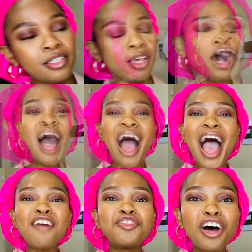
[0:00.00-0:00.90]
yeah. I
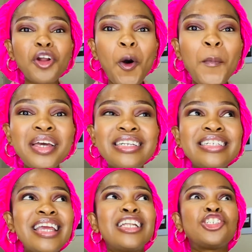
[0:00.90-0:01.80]
have not opened
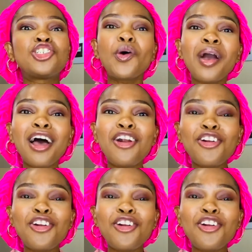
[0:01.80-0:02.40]
it. It took a